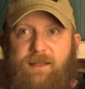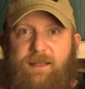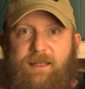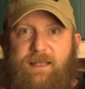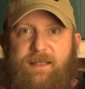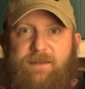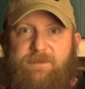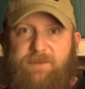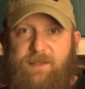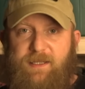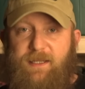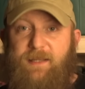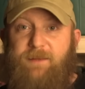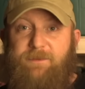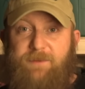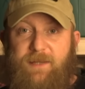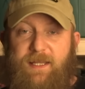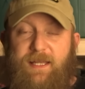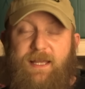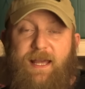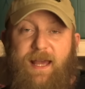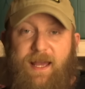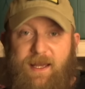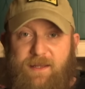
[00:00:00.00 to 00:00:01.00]
even if
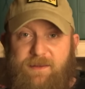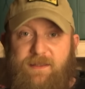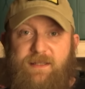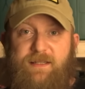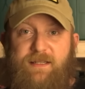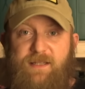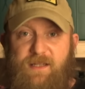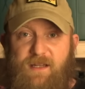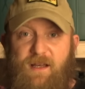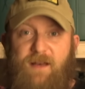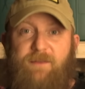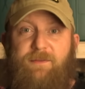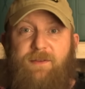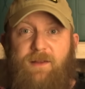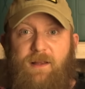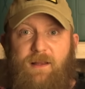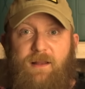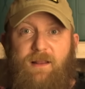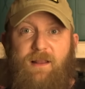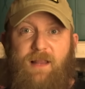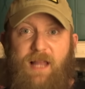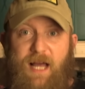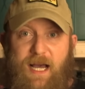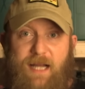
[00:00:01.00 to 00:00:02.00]
he had the stuff
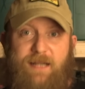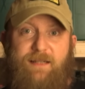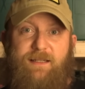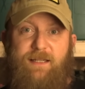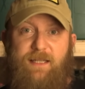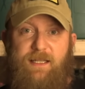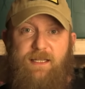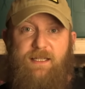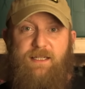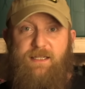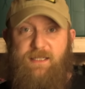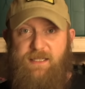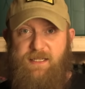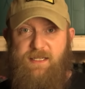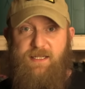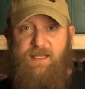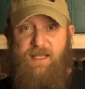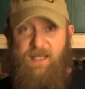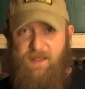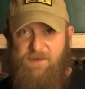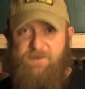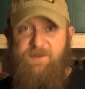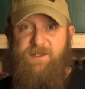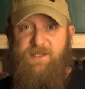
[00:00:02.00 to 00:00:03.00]
locked in a
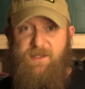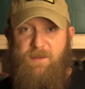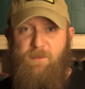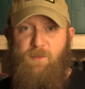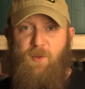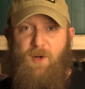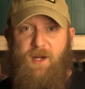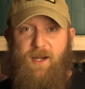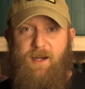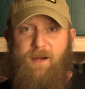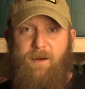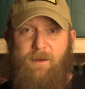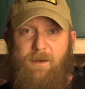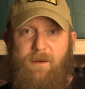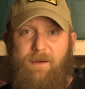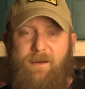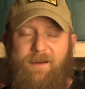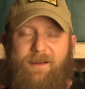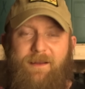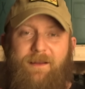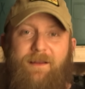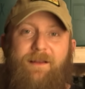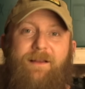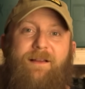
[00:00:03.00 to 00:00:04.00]
skiff somewhere
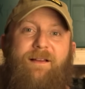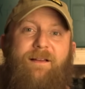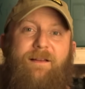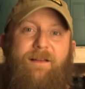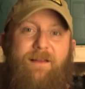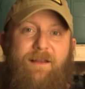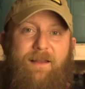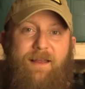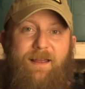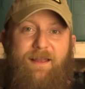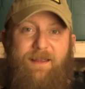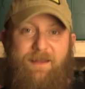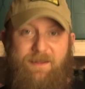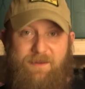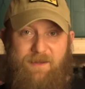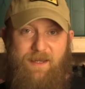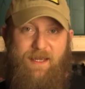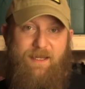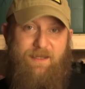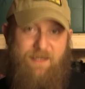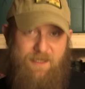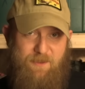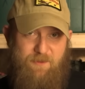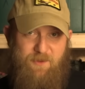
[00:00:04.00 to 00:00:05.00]

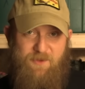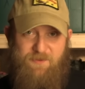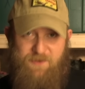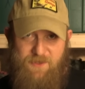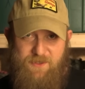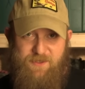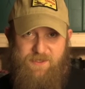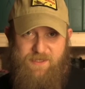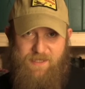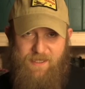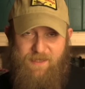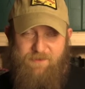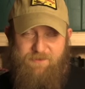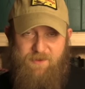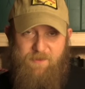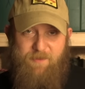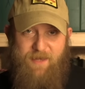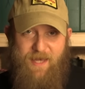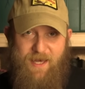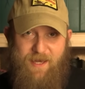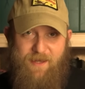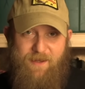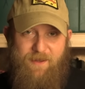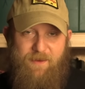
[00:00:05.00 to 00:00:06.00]
and he refused to give it
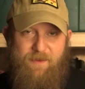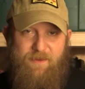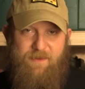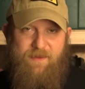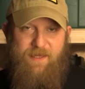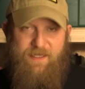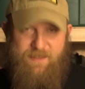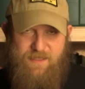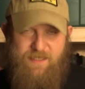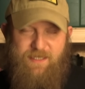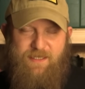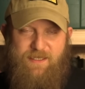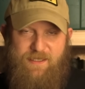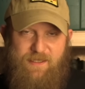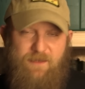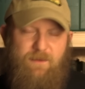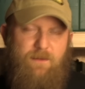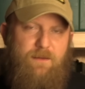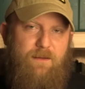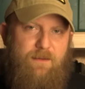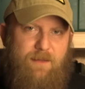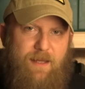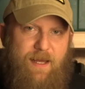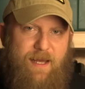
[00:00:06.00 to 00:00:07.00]
back, that's
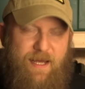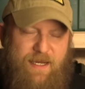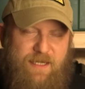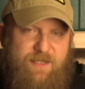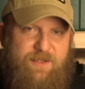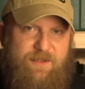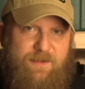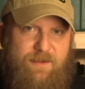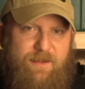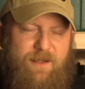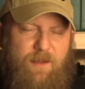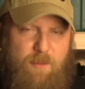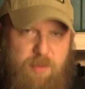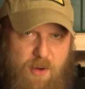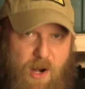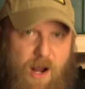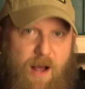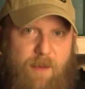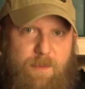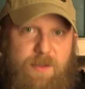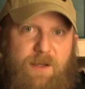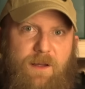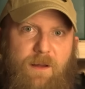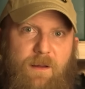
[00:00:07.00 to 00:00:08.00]
still actually a
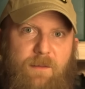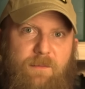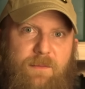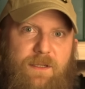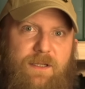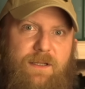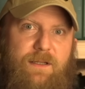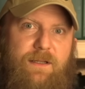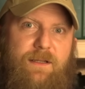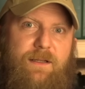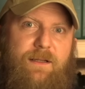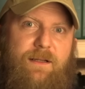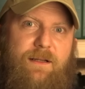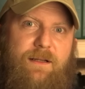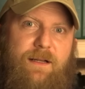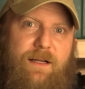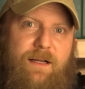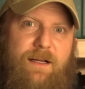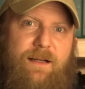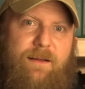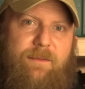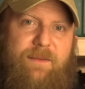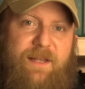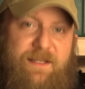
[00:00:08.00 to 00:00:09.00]
problem.
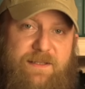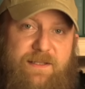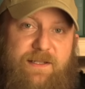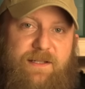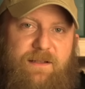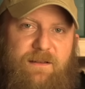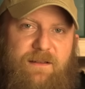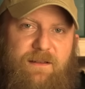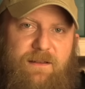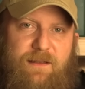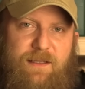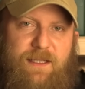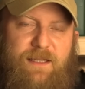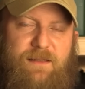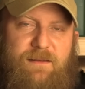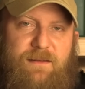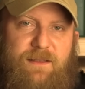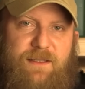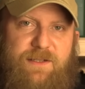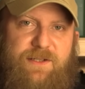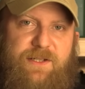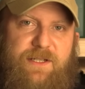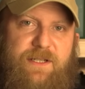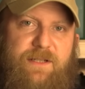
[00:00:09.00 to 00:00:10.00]
That's still a
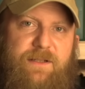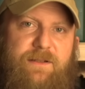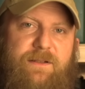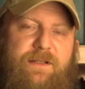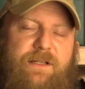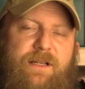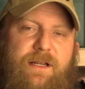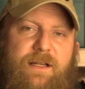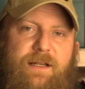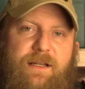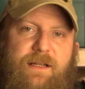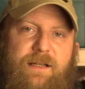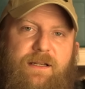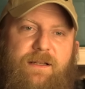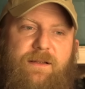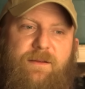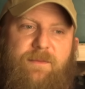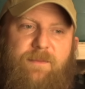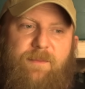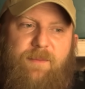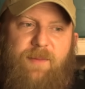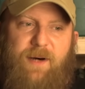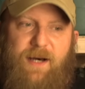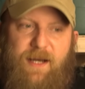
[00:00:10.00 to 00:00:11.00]
legal issue.
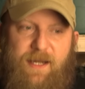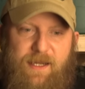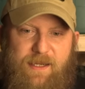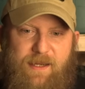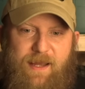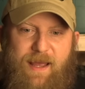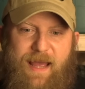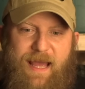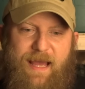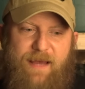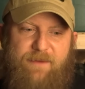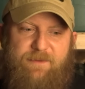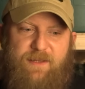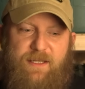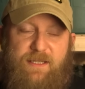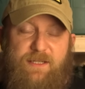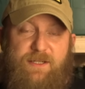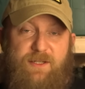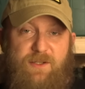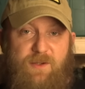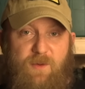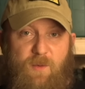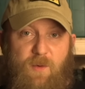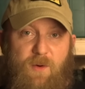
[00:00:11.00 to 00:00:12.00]
But having
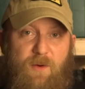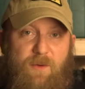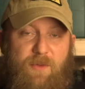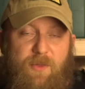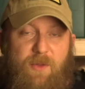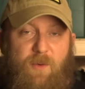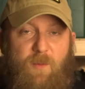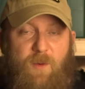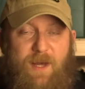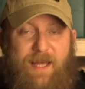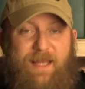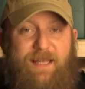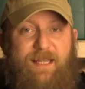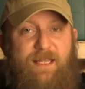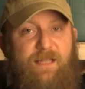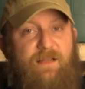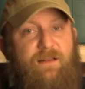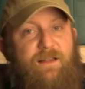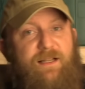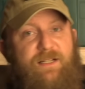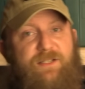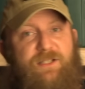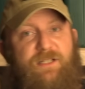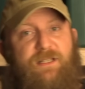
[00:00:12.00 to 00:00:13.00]
it stored the way he
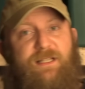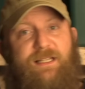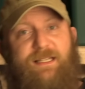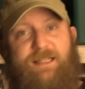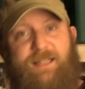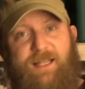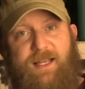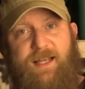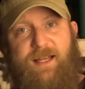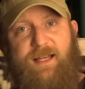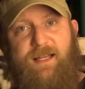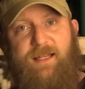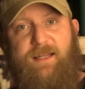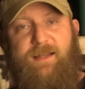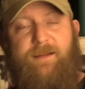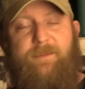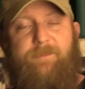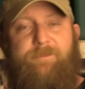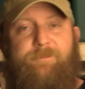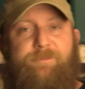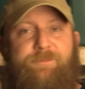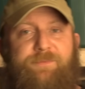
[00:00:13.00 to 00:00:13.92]
allegedly did,